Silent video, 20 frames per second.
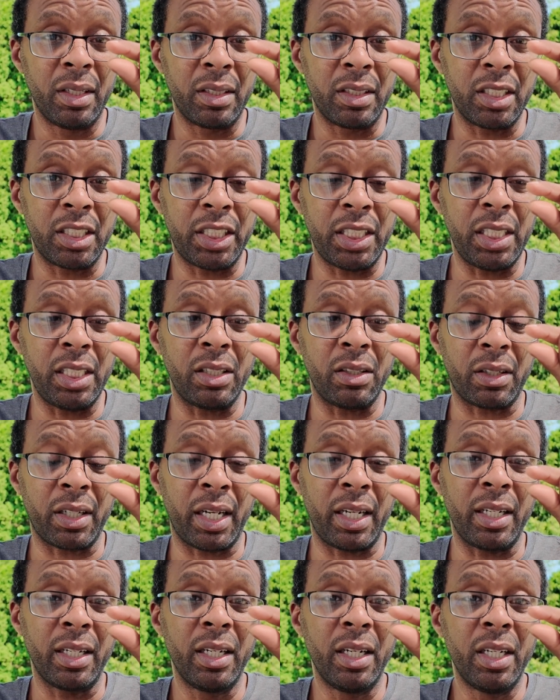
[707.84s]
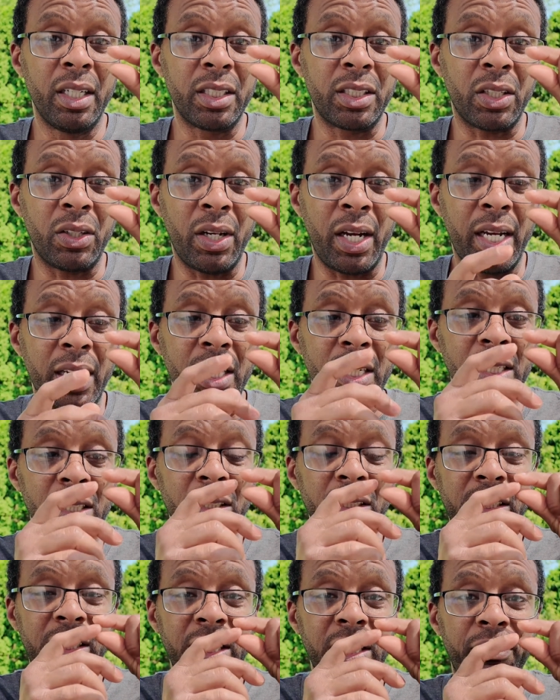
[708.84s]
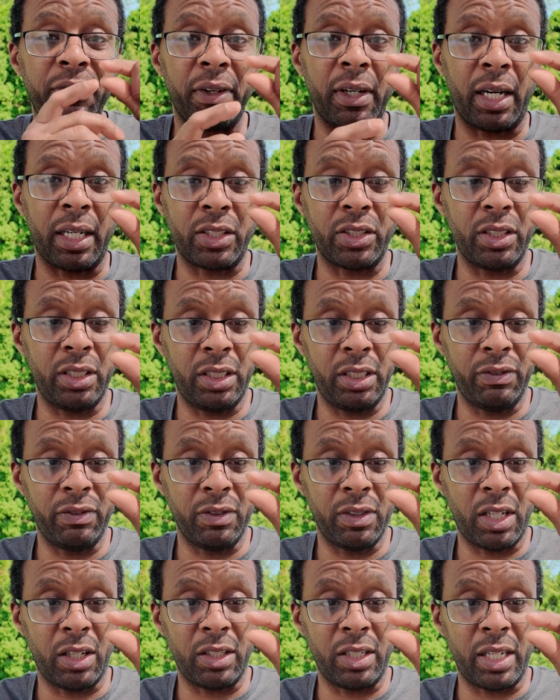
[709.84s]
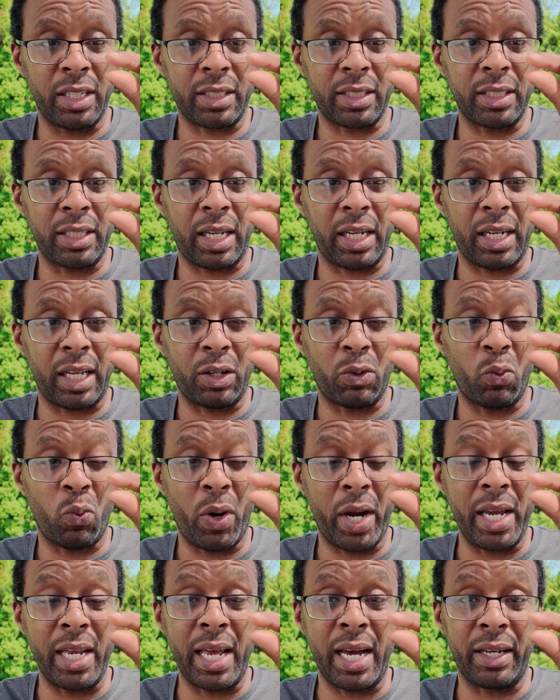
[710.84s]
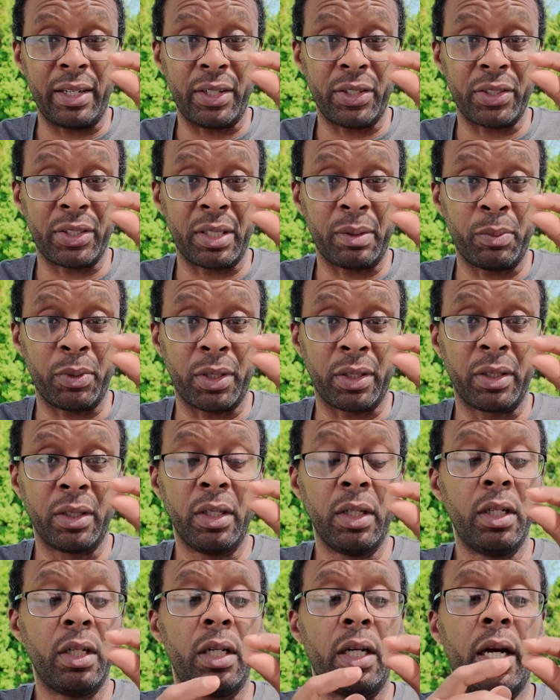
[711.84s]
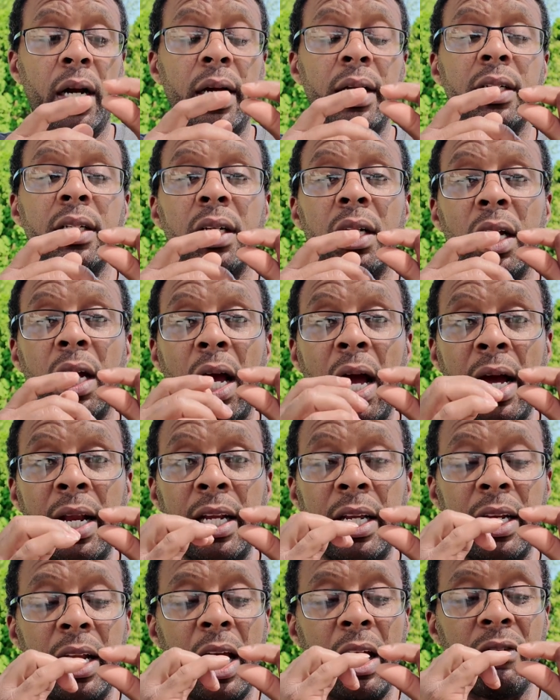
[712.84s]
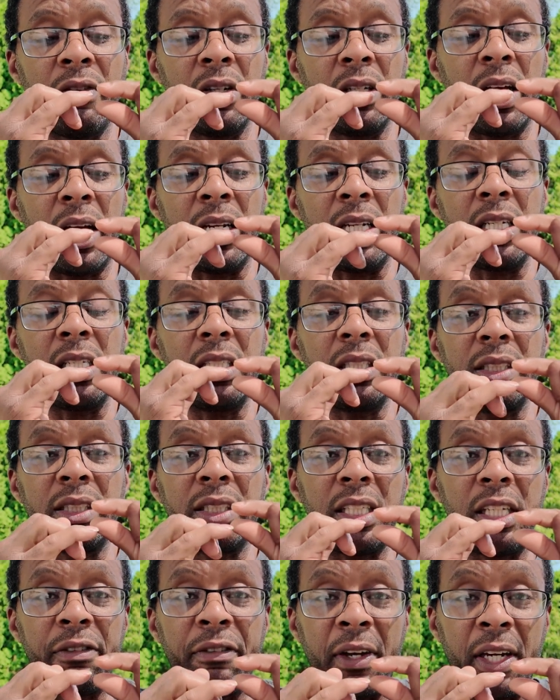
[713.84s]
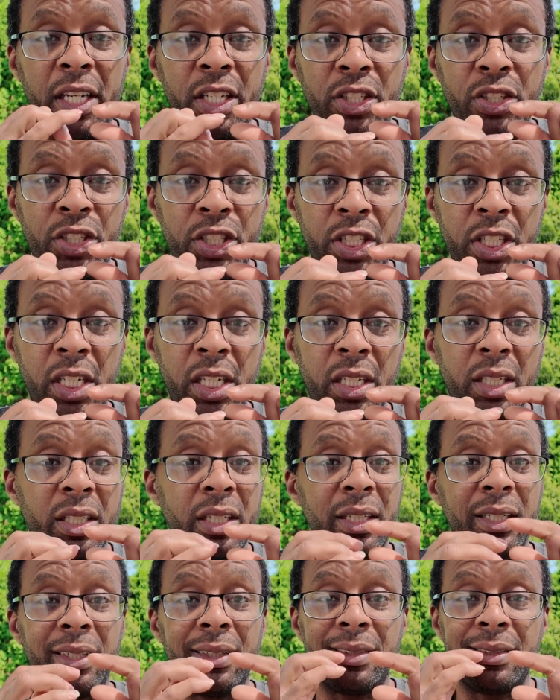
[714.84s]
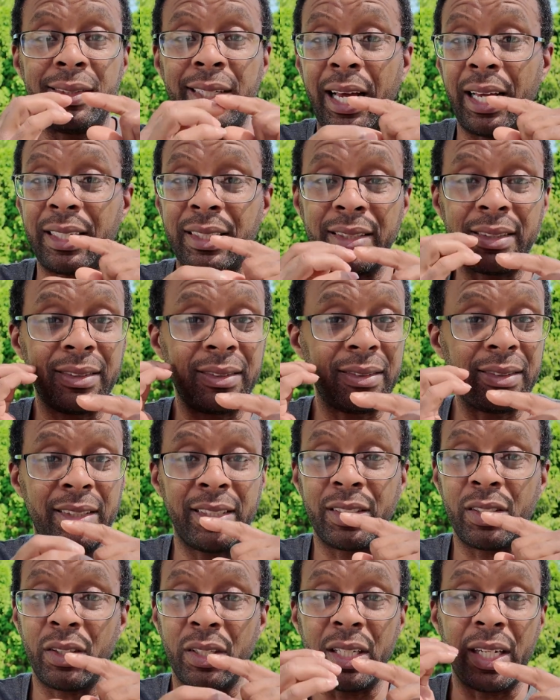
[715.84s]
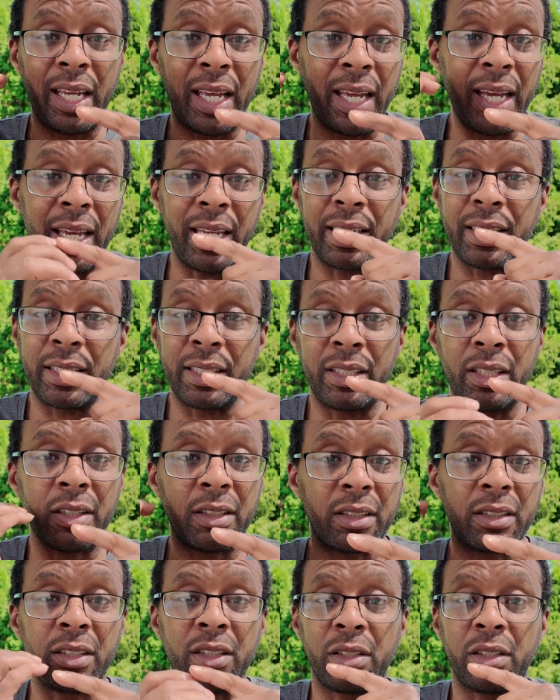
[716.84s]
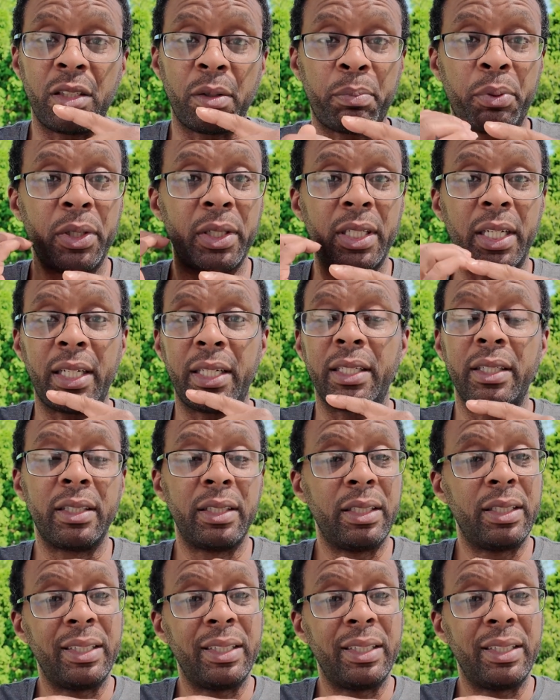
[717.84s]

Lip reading: the sheet, okay? So any little defect, actually even less than that, like way down here somewhere. All right, and then any little defect in your sheet, that is gonna hit your print head.